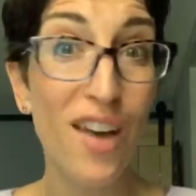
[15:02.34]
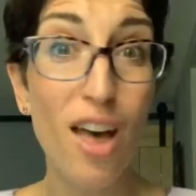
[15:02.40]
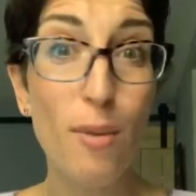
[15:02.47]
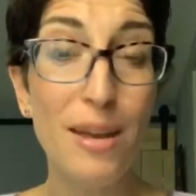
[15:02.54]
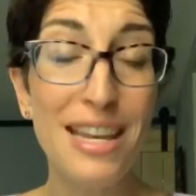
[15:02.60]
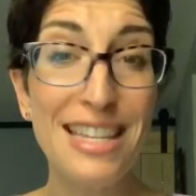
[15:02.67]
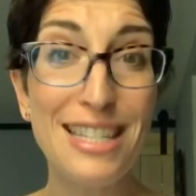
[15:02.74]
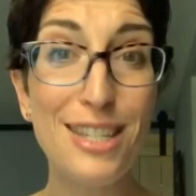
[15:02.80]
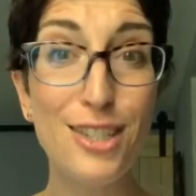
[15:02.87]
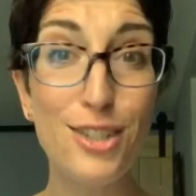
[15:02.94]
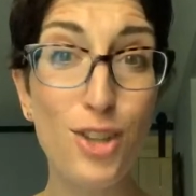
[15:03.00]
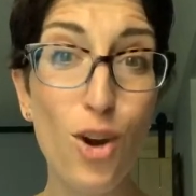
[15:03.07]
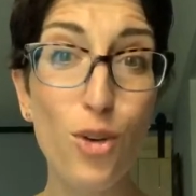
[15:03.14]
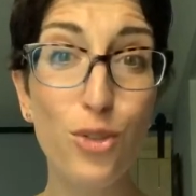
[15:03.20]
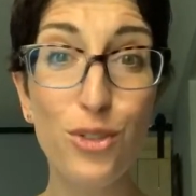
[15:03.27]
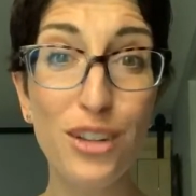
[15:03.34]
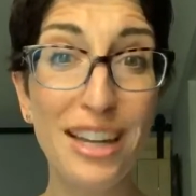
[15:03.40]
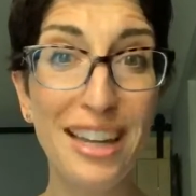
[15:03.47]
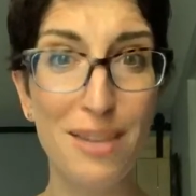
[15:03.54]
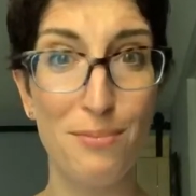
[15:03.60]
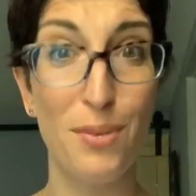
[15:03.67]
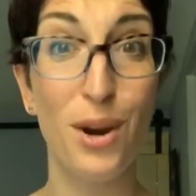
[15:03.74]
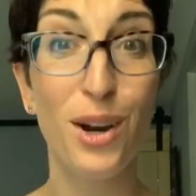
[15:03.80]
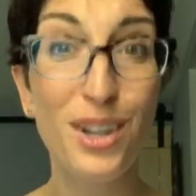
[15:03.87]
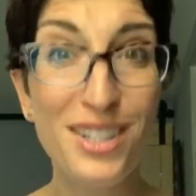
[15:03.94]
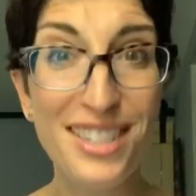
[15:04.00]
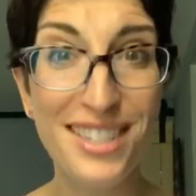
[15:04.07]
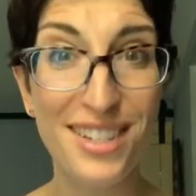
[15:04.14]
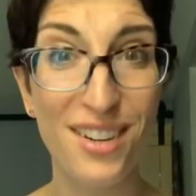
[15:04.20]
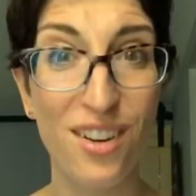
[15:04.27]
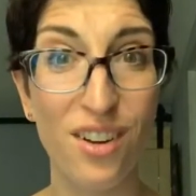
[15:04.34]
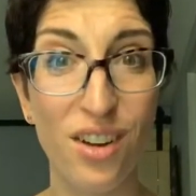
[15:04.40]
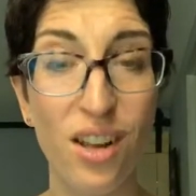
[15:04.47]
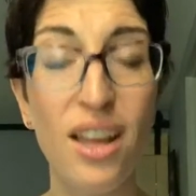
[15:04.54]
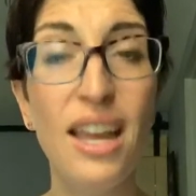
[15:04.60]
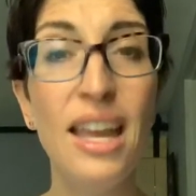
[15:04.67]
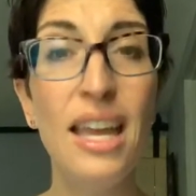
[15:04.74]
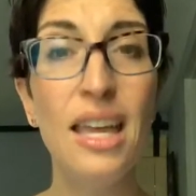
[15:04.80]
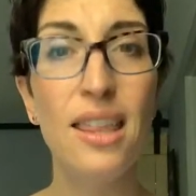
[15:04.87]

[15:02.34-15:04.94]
development is it's so freaking personal.